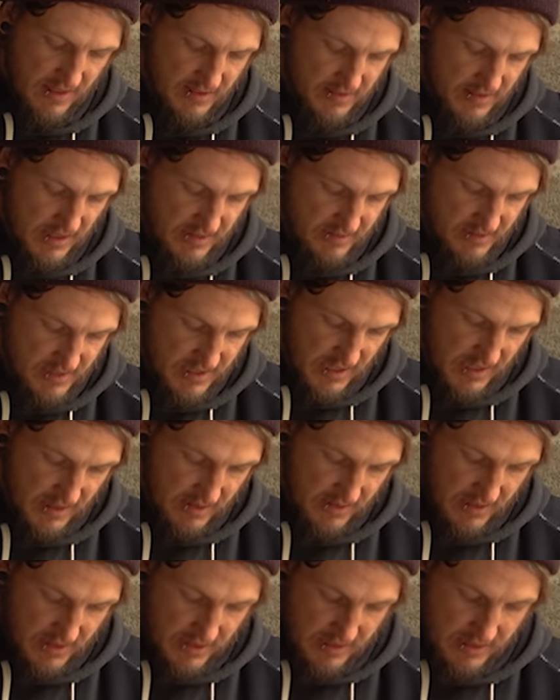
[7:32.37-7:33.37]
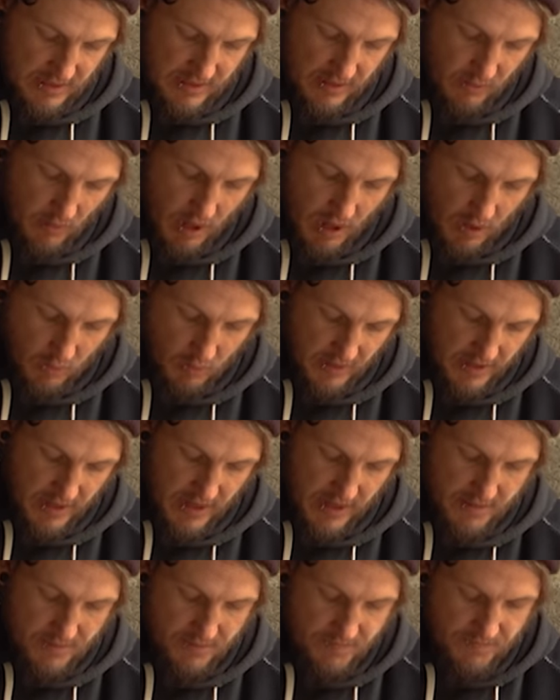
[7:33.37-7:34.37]
there, there is a, a little hole in
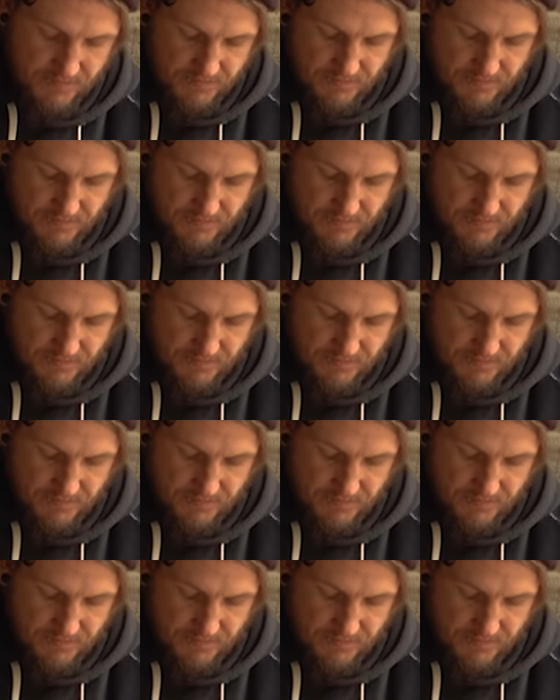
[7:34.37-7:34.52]
there